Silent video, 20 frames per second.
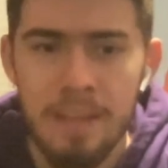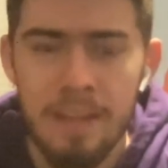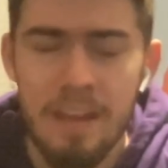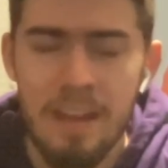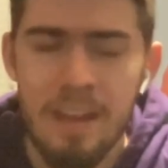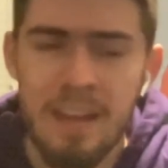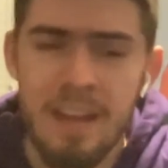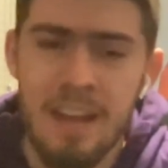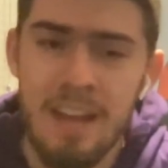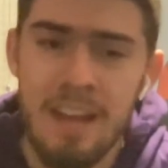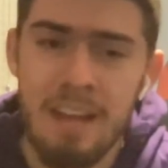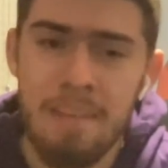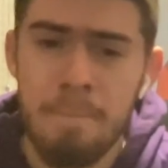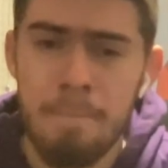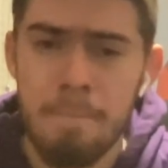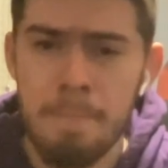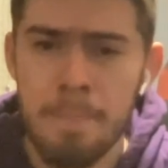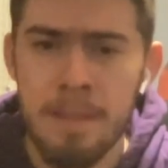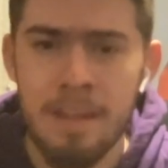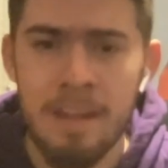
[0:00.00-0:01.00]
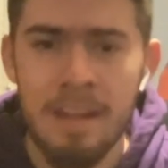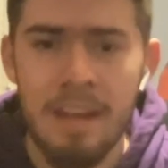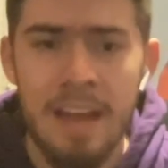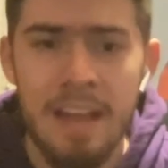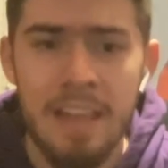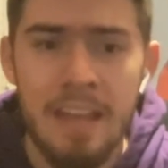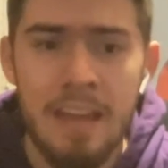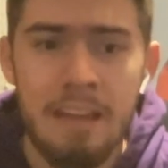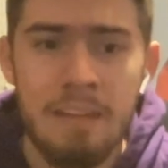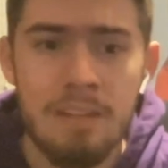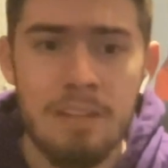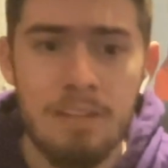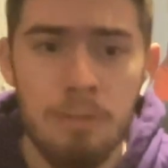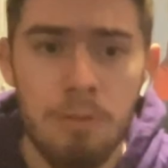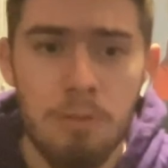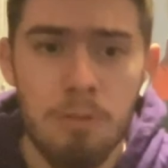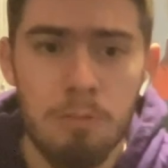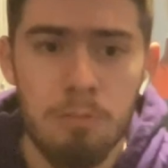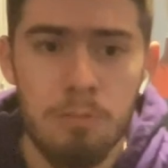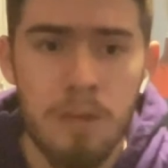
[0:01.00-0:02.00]
a guy that
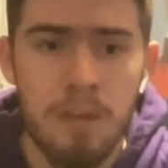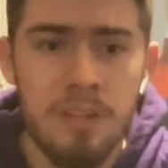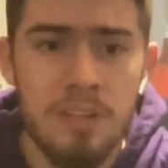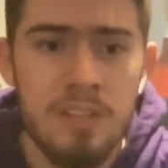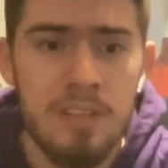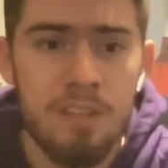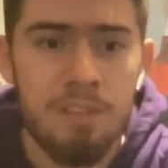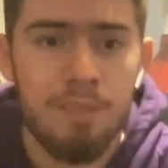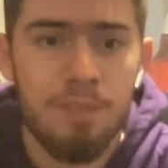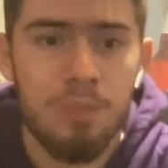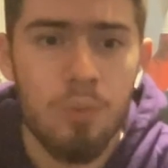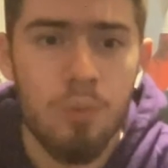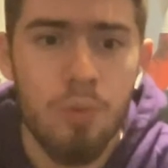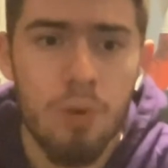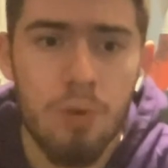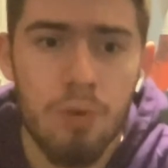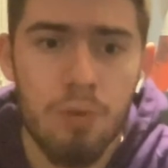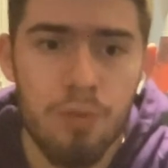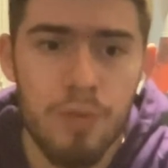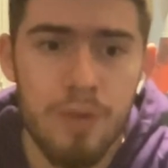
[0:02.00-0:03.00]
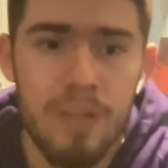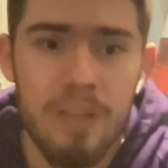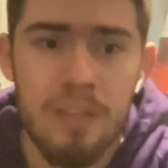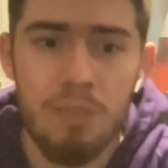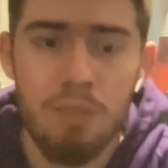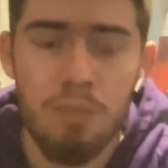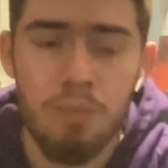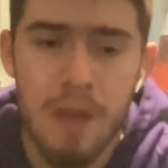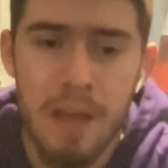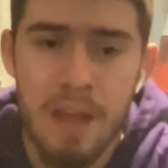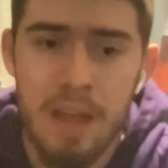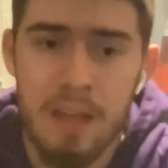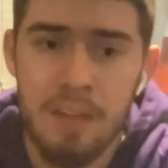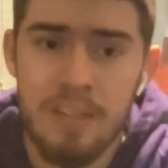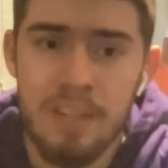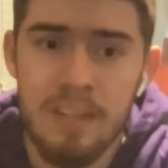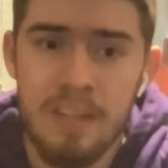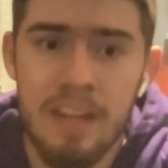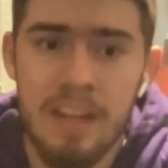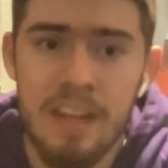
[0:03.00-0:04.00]
runs the floor really
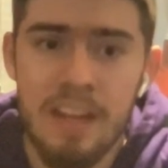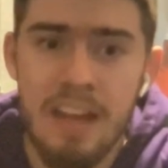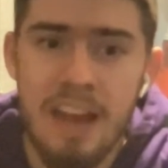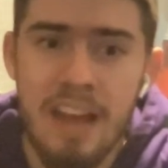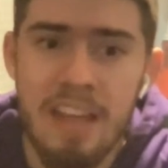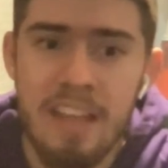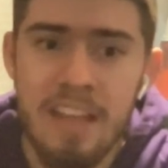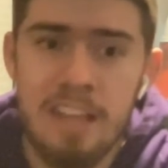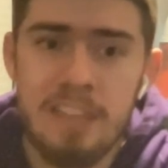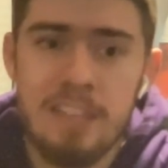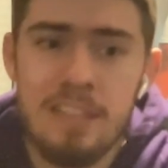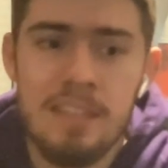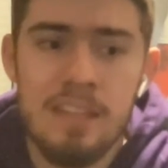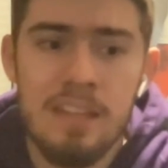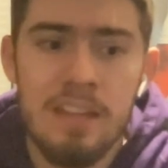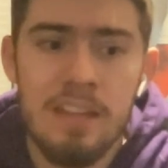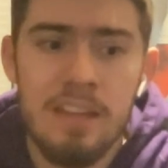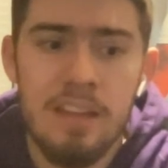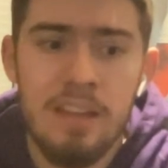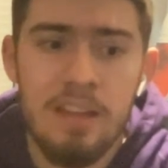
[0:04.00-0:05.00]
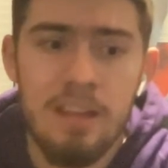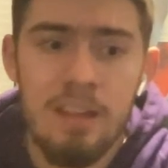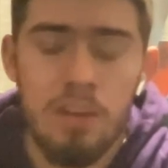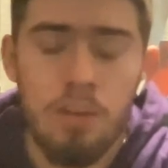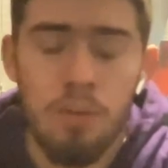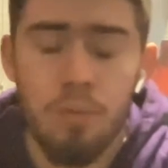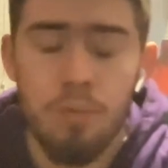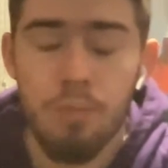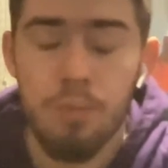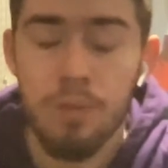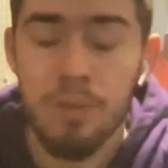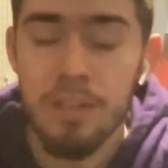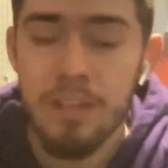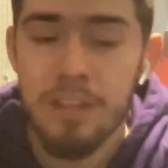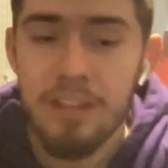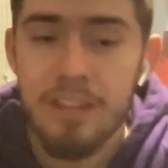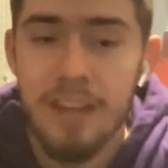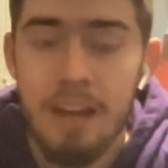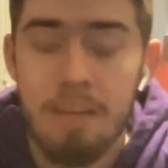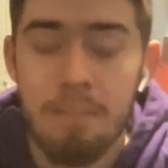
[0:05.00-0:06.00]
well, a guy that's really
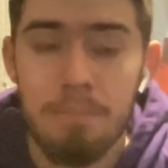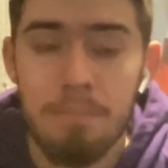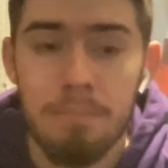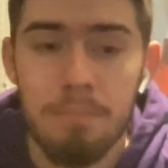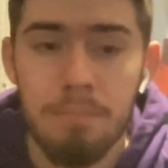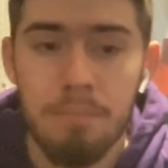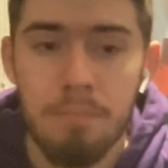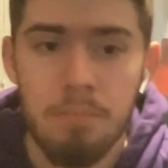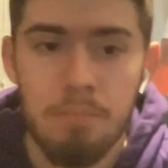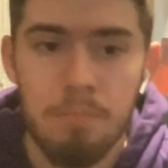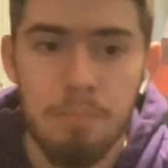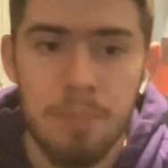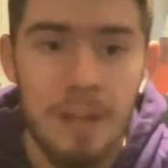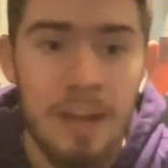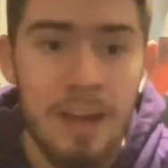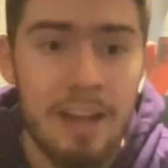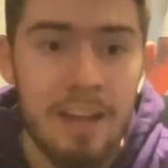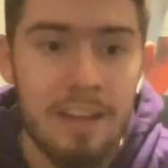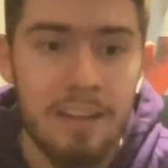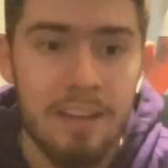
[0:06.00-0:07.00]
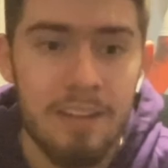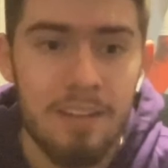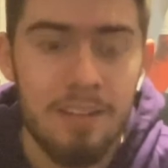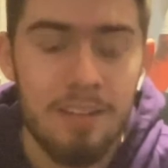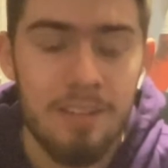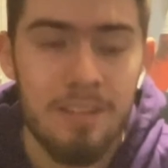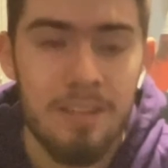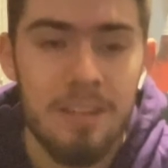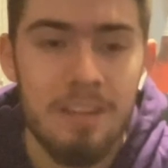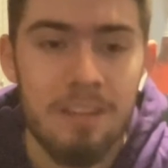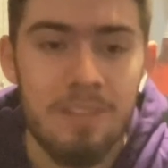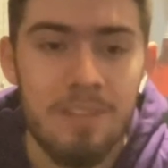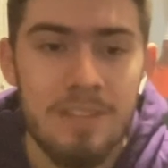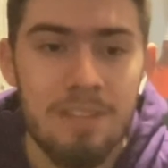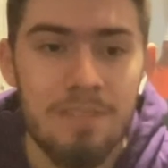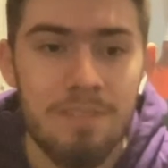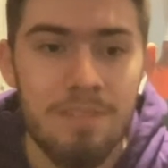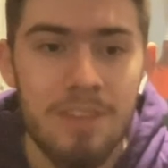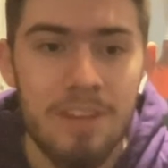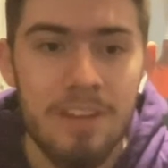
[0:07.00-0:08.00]
good at blocking.
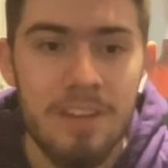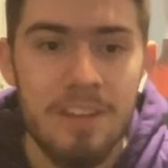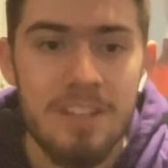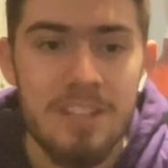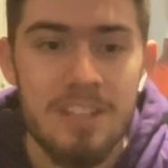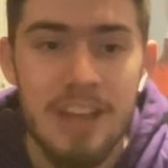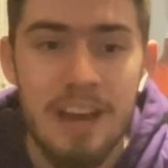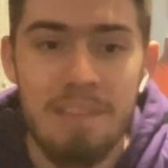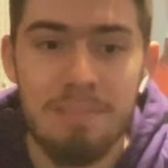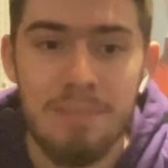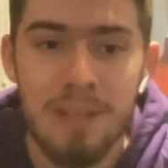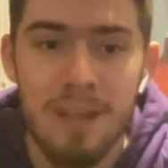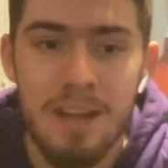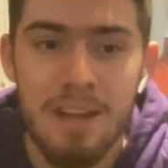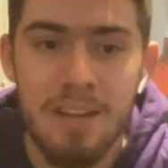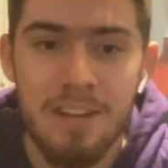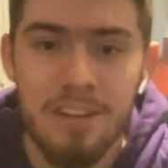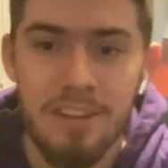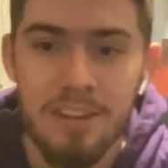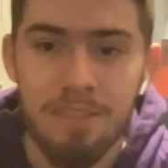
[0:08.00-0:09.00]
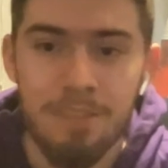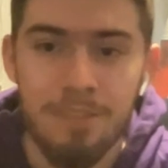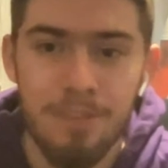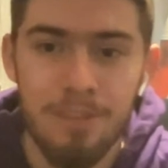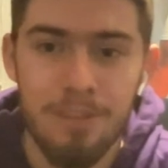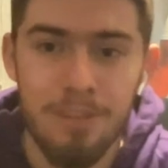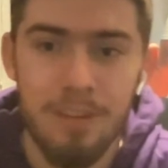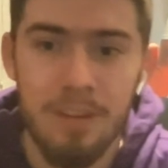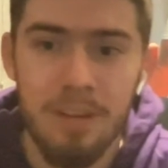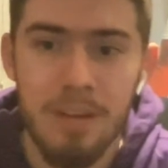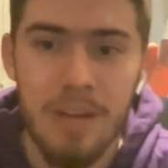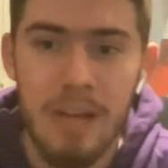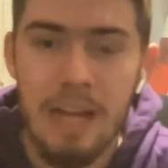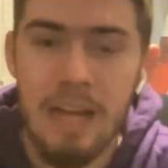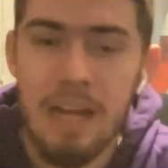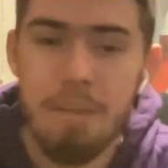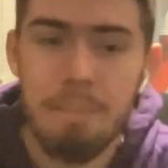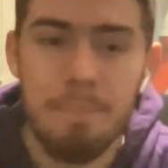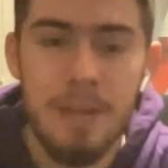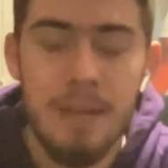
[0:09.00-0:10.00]
He's a very good shot blocker for
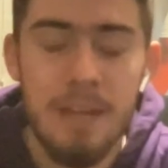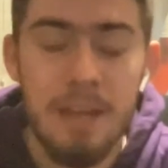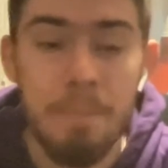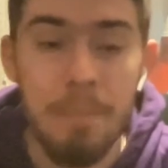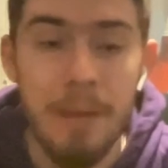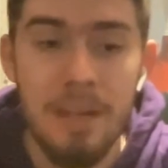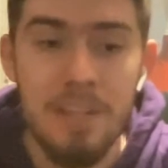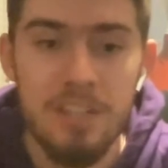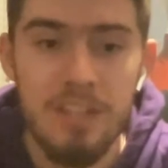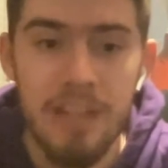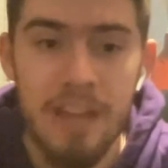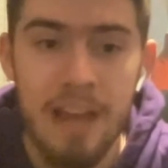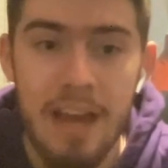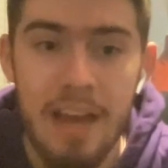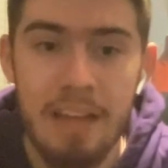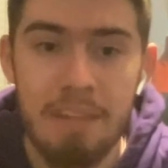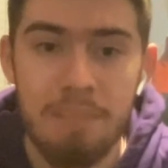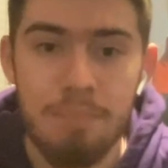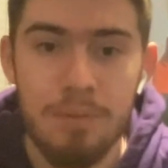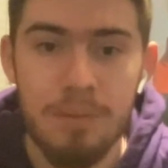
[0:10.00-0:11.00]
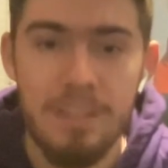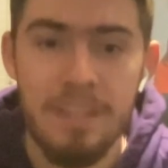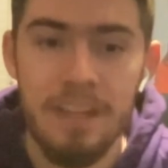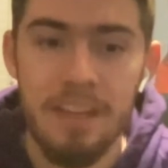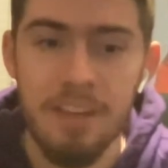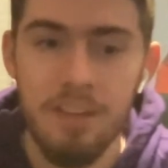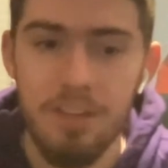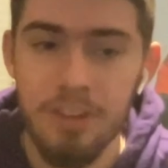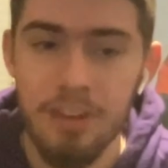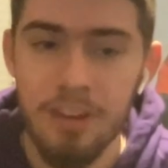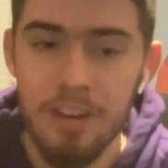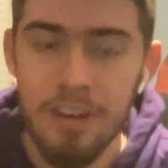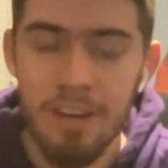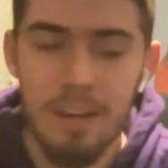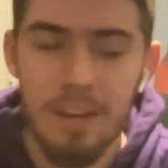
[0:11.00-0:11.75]
being a bench guy in particular.